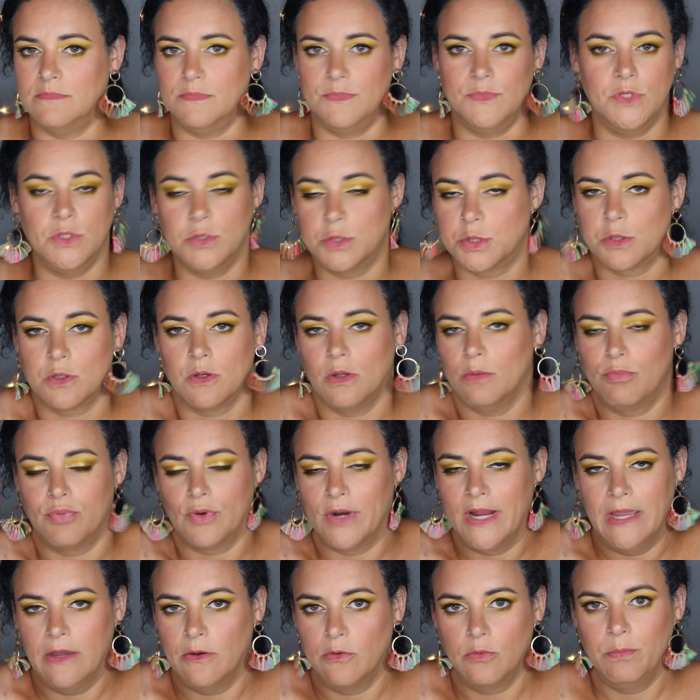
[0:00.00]
neutral
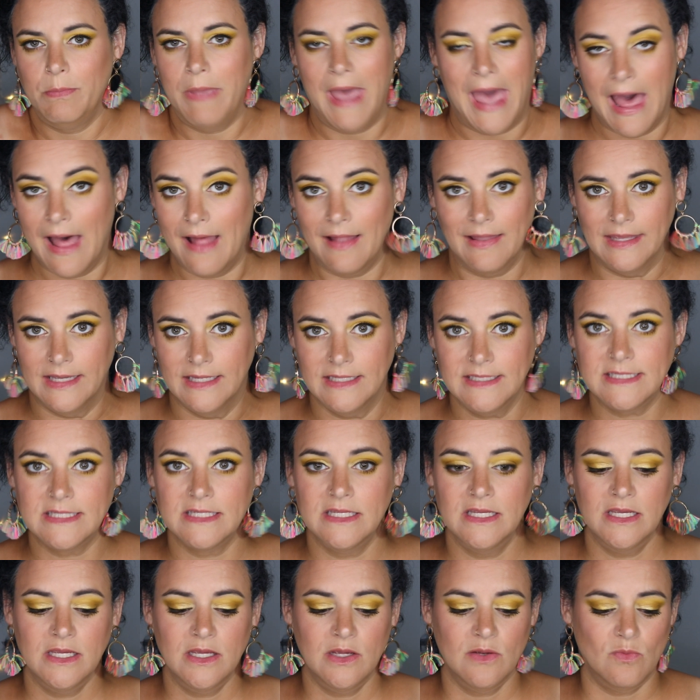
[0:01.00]
brown palette,